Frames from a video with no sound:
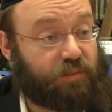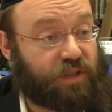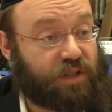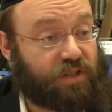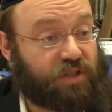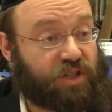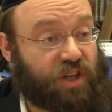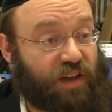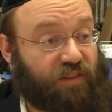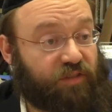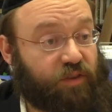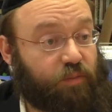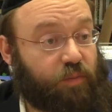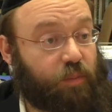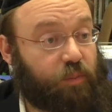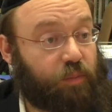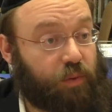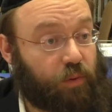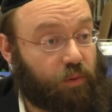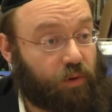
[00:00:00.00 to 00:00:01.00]
Hamikdash, you have to be
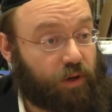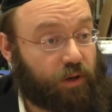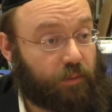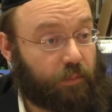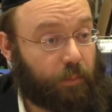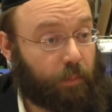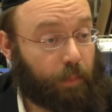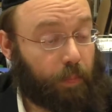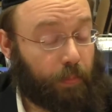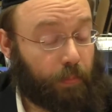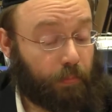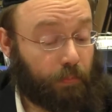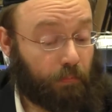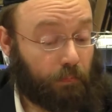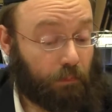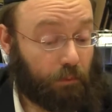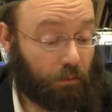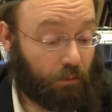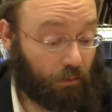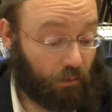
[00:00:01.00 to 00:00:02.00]
pure.
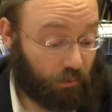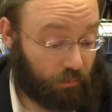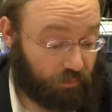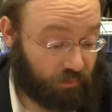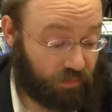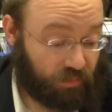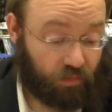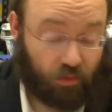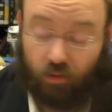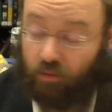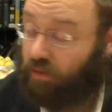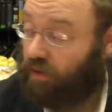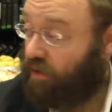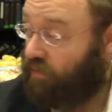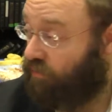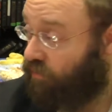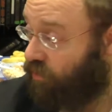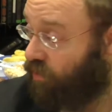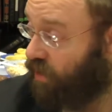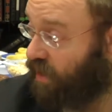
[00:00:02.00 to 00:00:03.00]
So
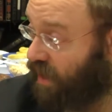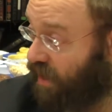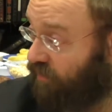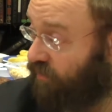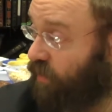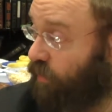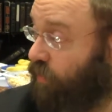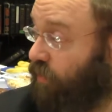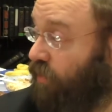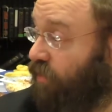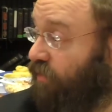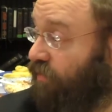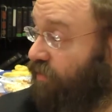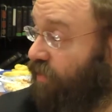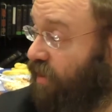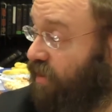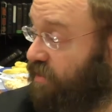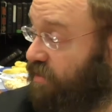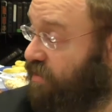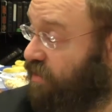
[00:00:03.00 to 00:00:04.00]
therefore, you have to
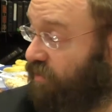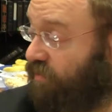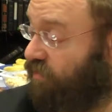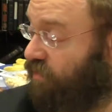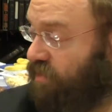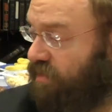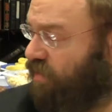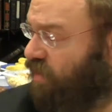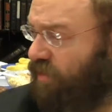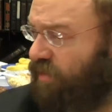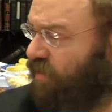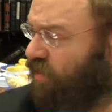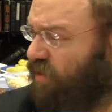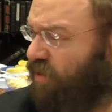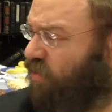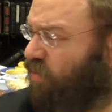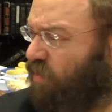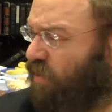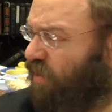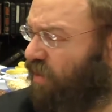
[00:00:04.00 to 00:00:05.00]
purify yourself. Nothing to
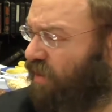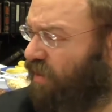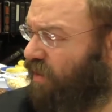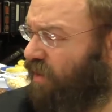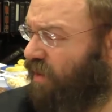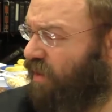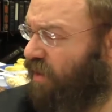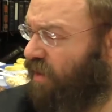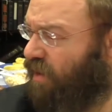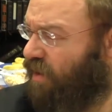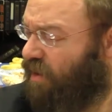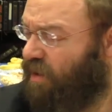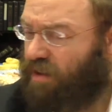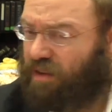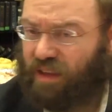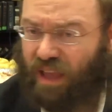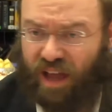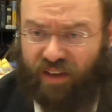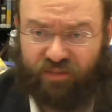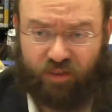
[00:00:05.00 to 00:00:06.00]
do with the
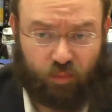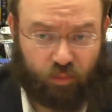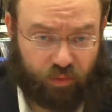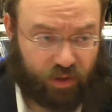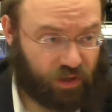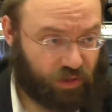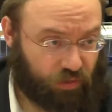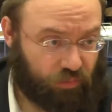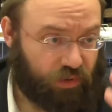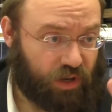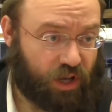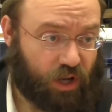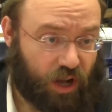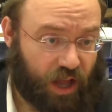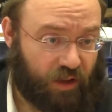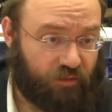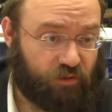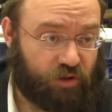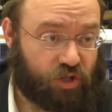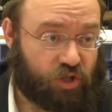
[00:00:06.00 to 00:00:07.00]
you have to bring three.
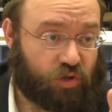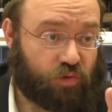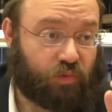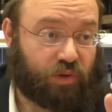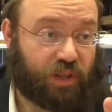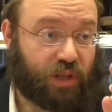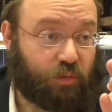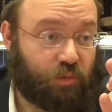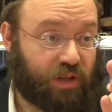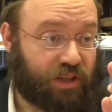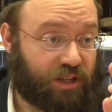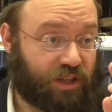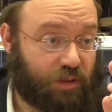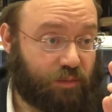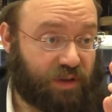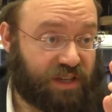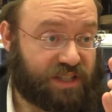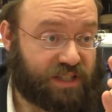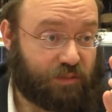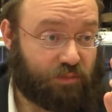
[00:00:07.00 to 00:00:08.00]
Every Jew, when they went to the
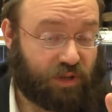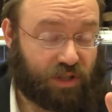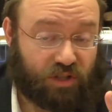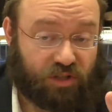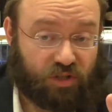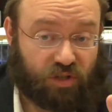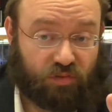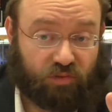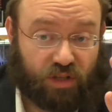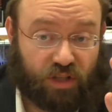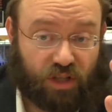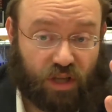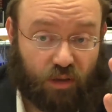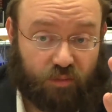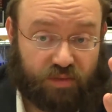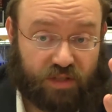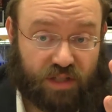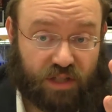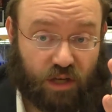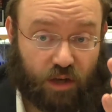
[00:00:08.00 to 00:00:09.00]
Beis Hamikdash three
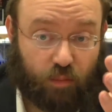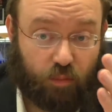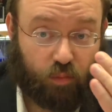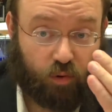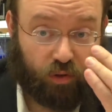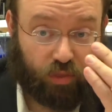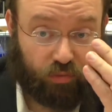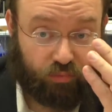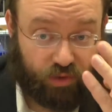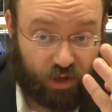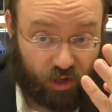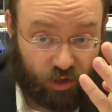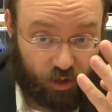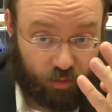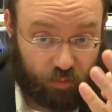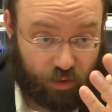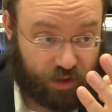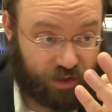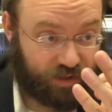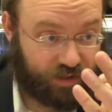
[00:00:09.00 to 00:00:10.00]
times a year, brought three
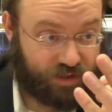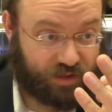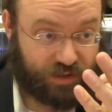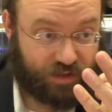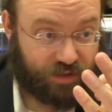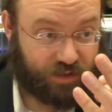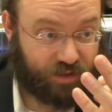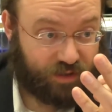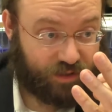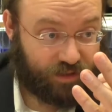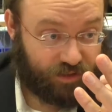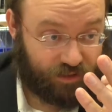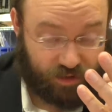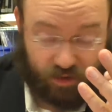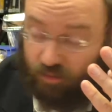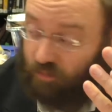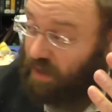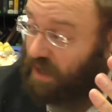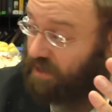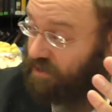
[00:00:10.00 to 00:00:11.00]
korbanos. Could
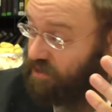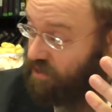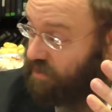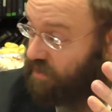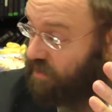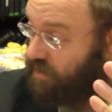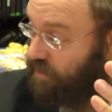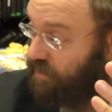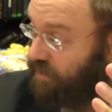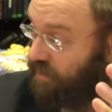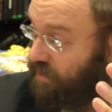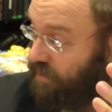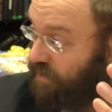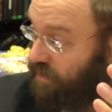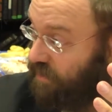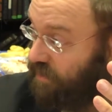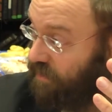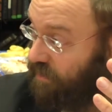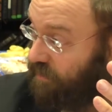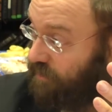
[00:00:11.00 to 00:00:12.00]
you imagine?
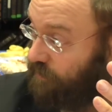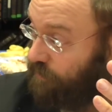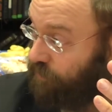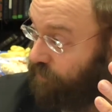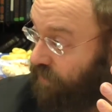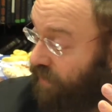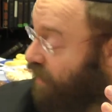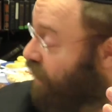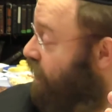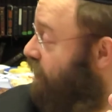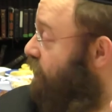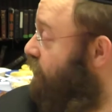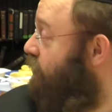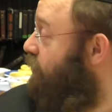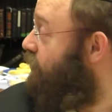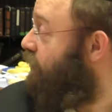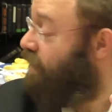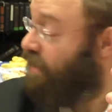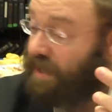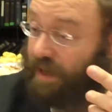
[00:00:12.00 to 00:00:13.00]
You,
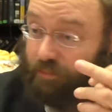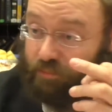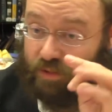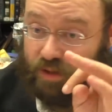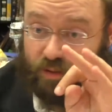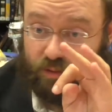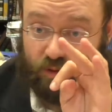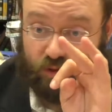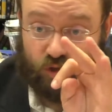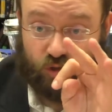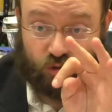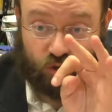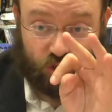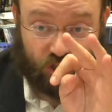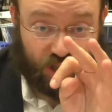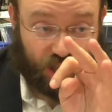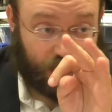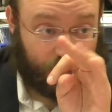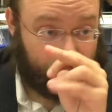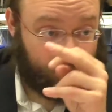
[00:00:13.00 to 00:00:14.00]
you came to the
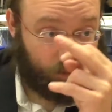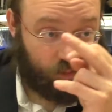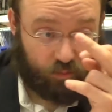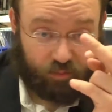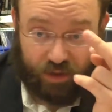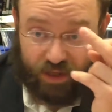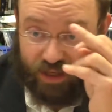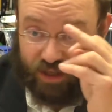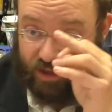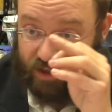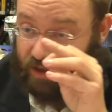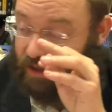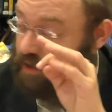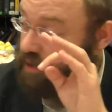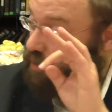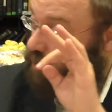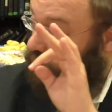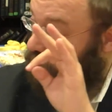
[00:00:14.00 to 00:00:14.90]
Yerushalayim immediately. You